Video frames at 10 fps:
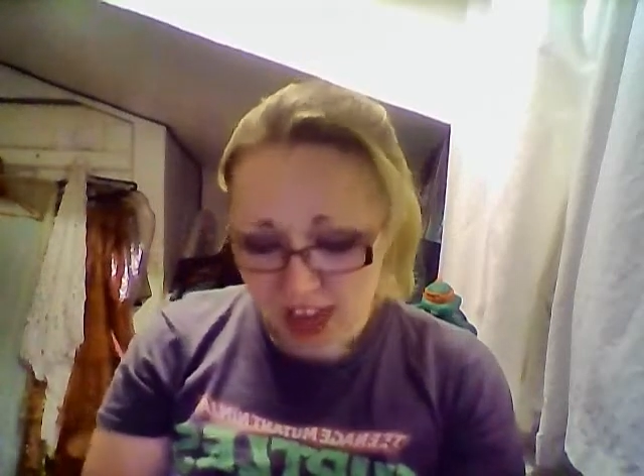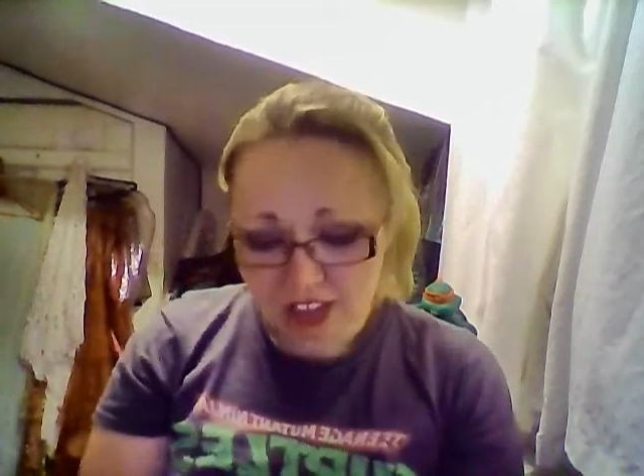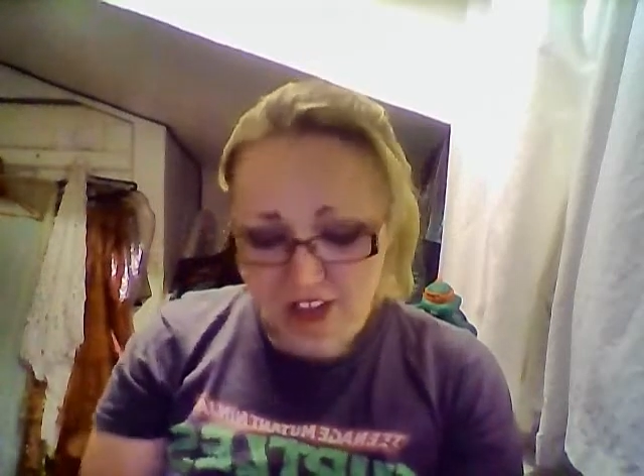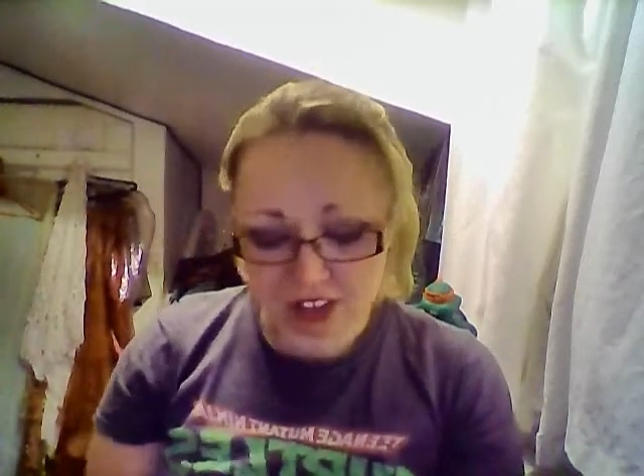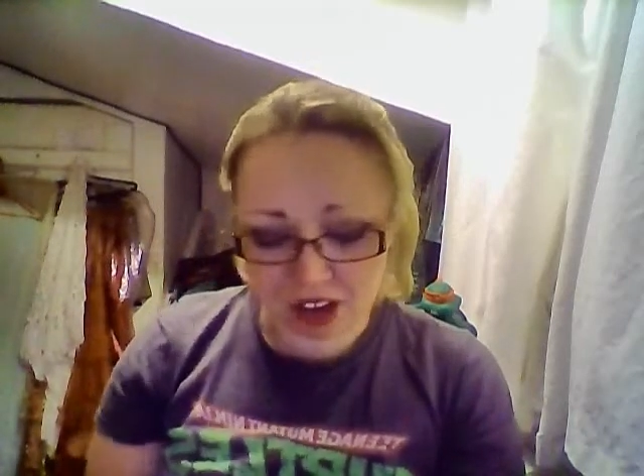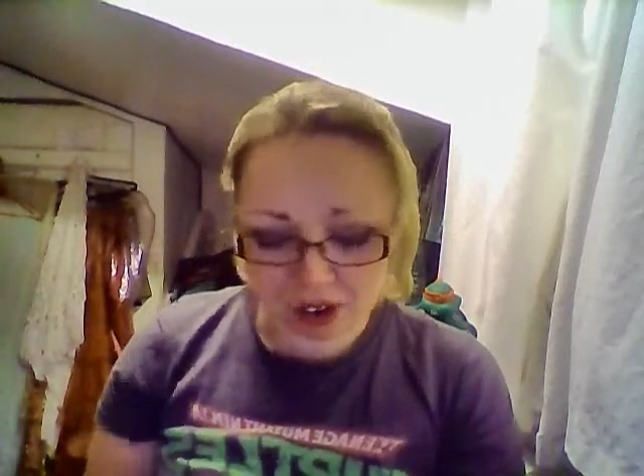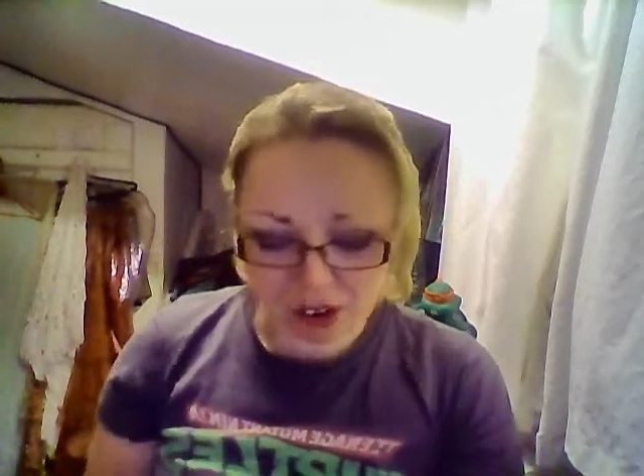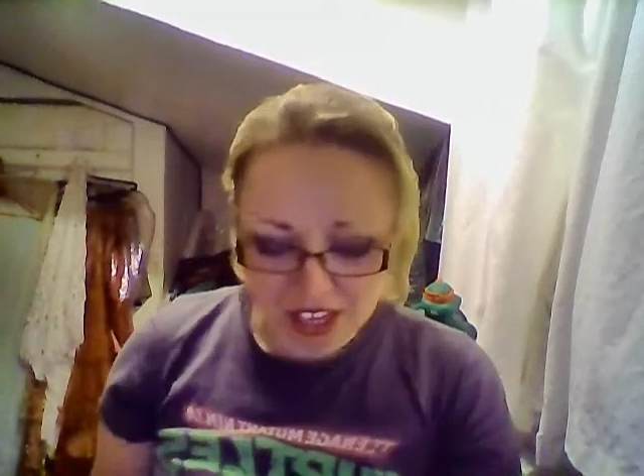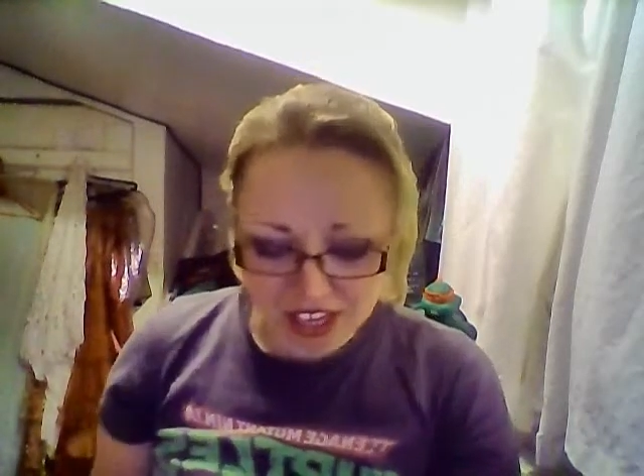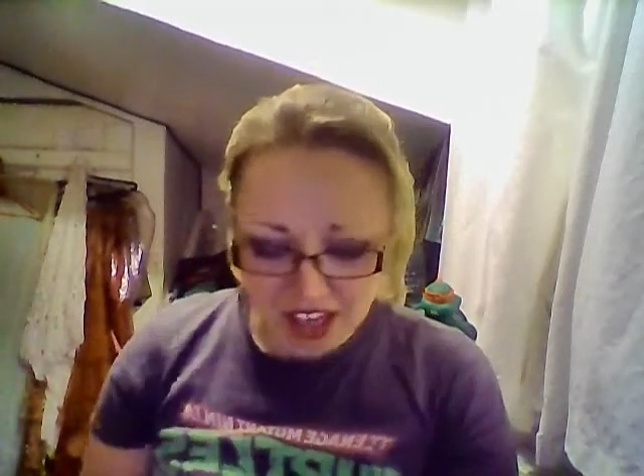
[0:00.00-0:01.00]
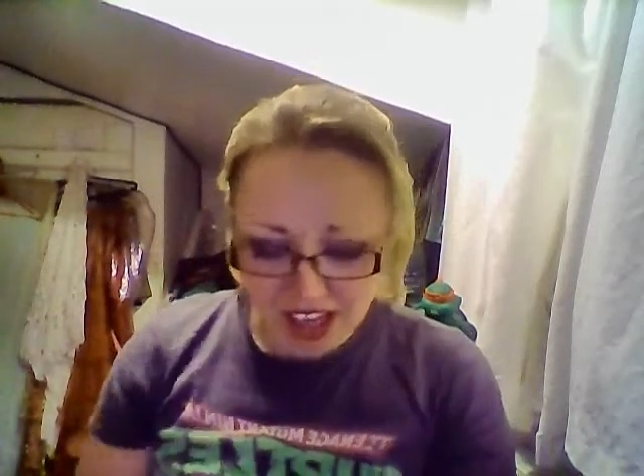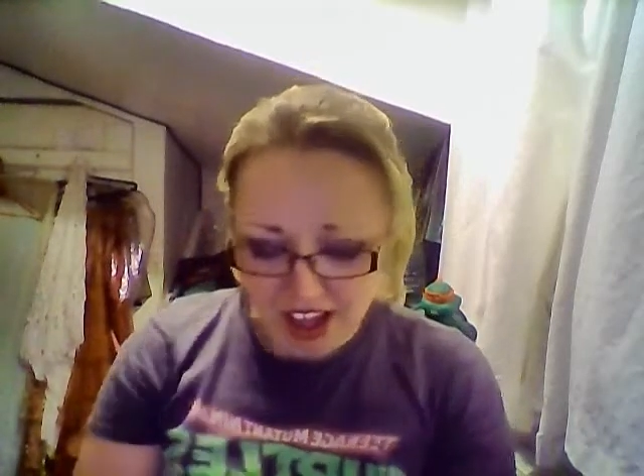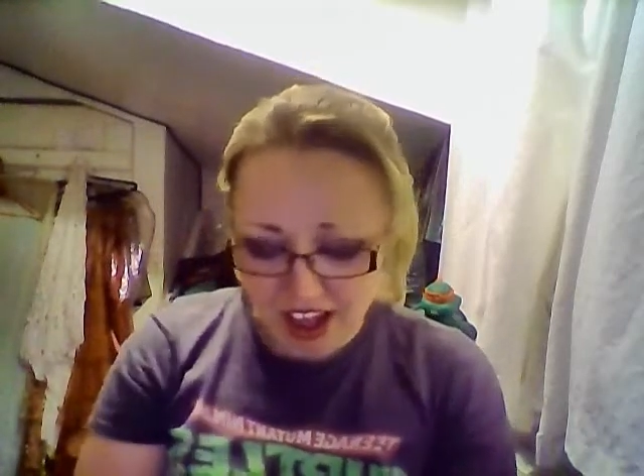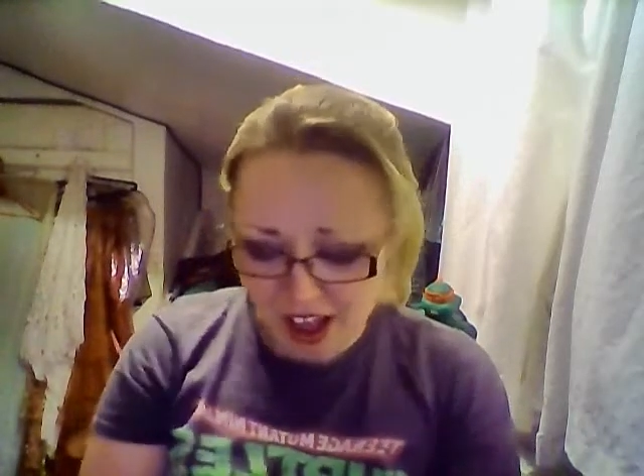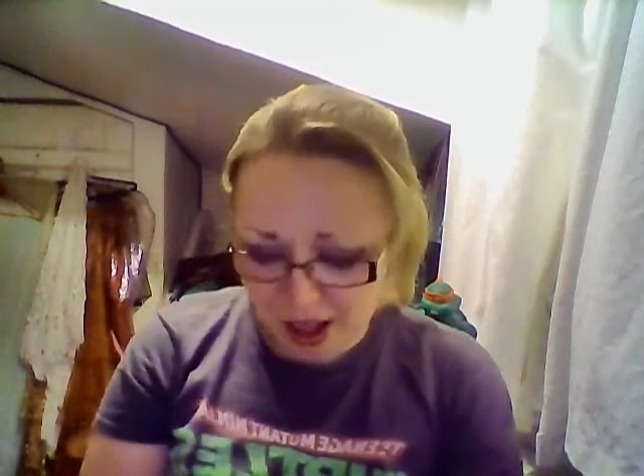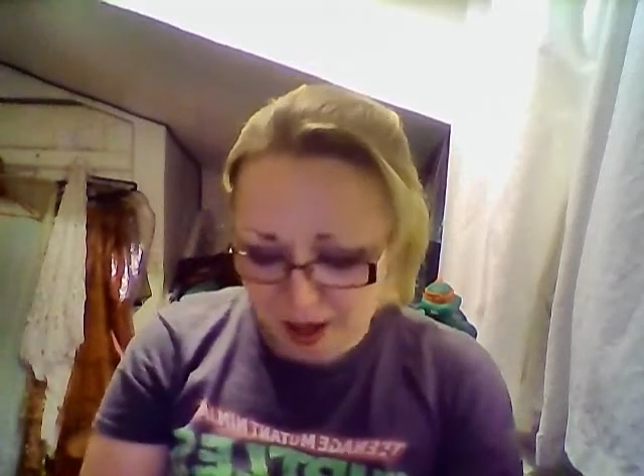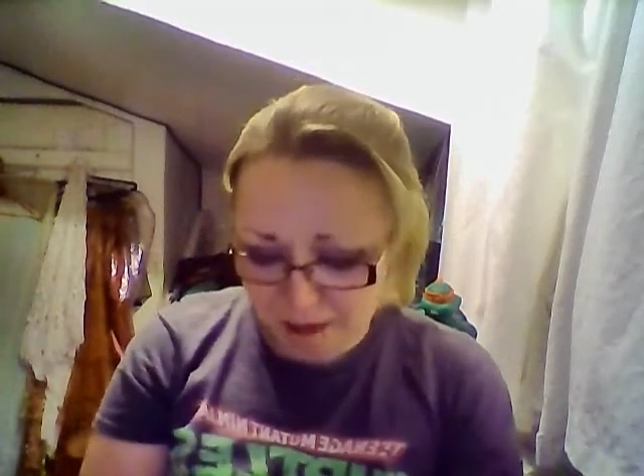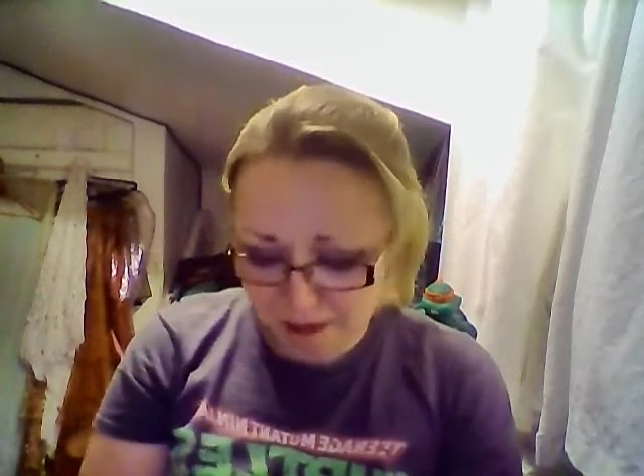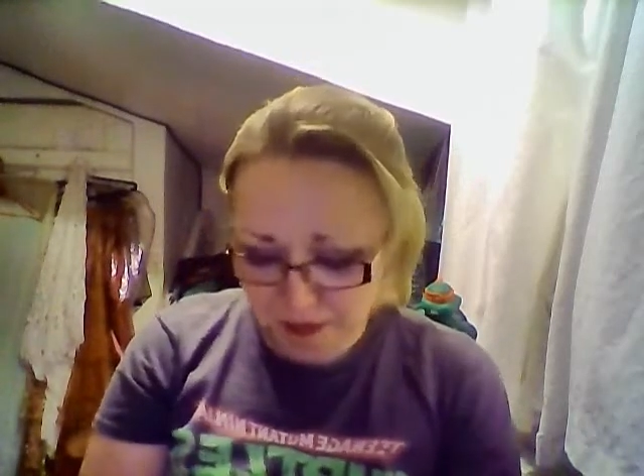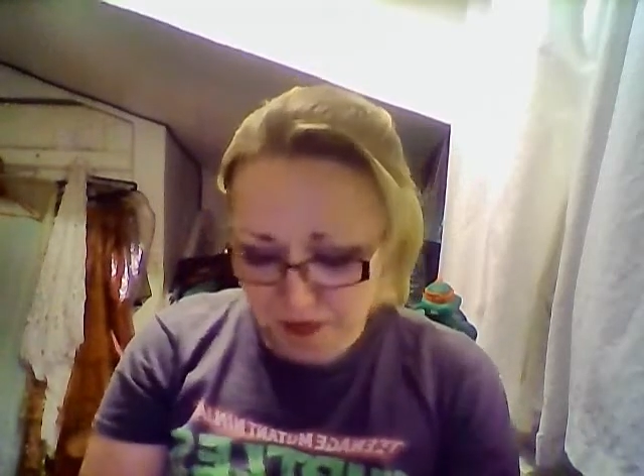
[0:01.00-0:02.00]
So yeah,
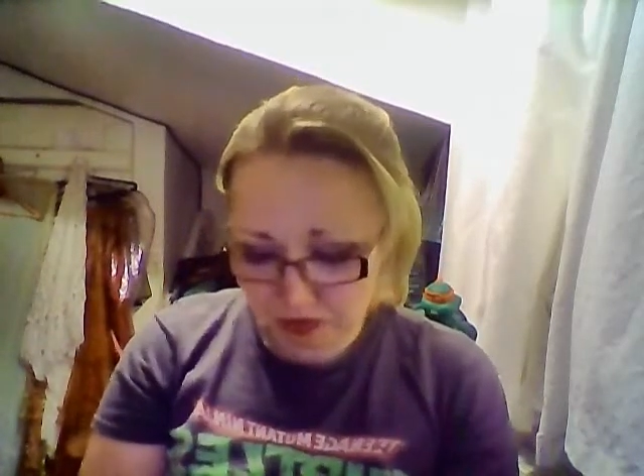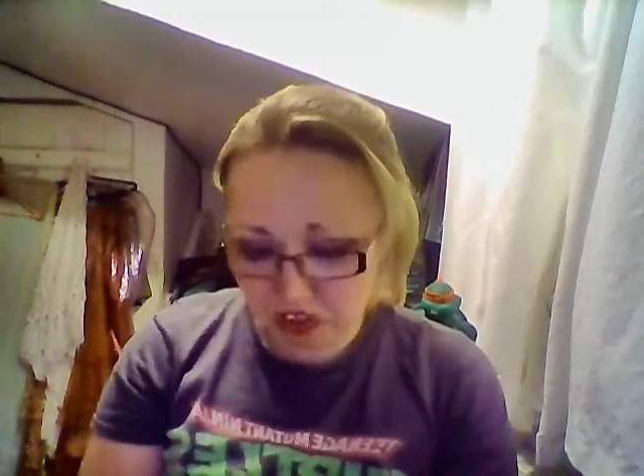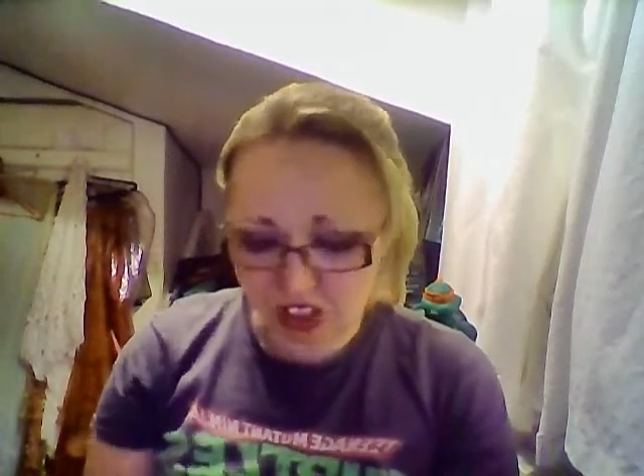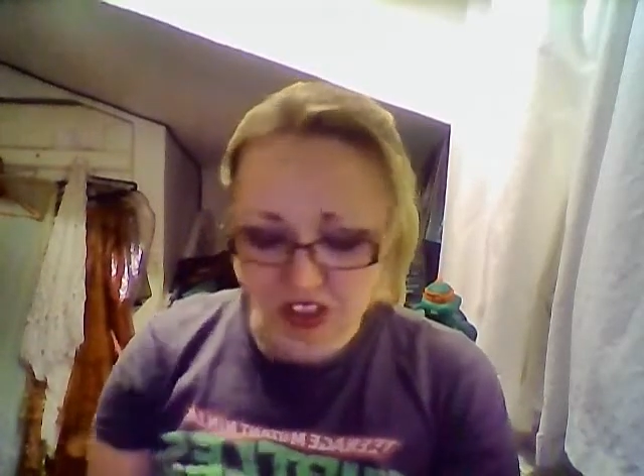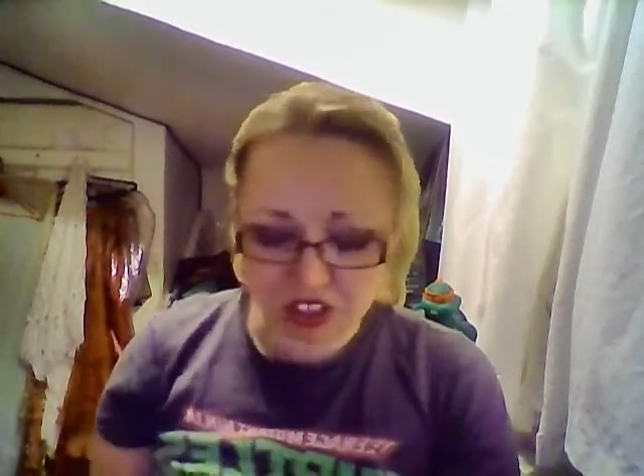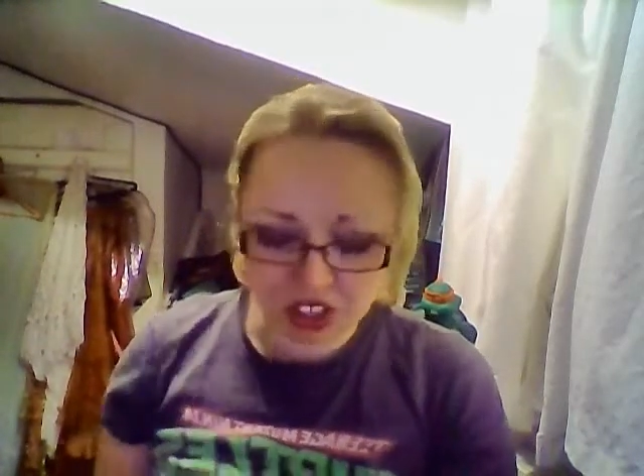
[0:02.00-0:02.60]
so you